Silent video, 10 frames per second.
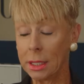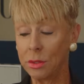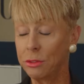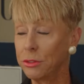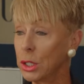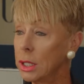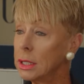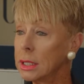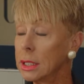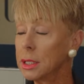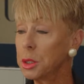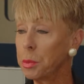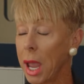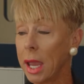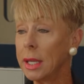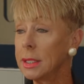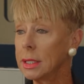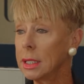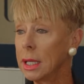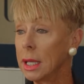and foot,
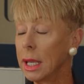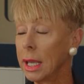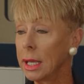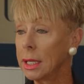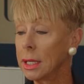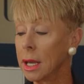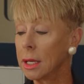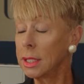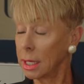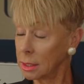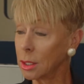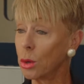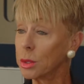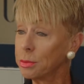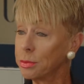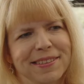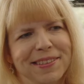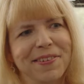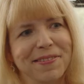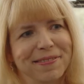spades, and Texas Hold'em.
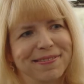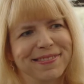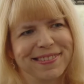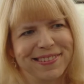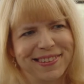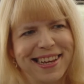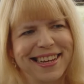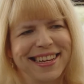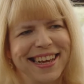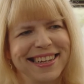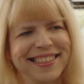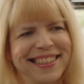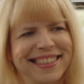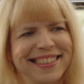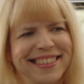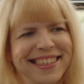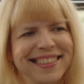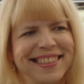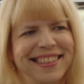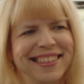Oh. Okay, excellent,
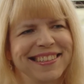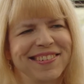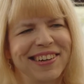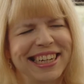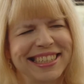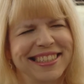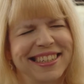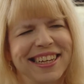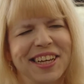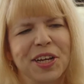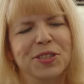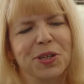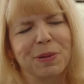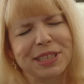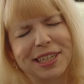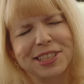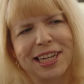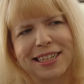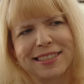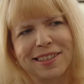great. So we touched
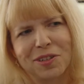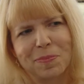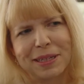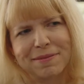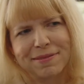on this a little bit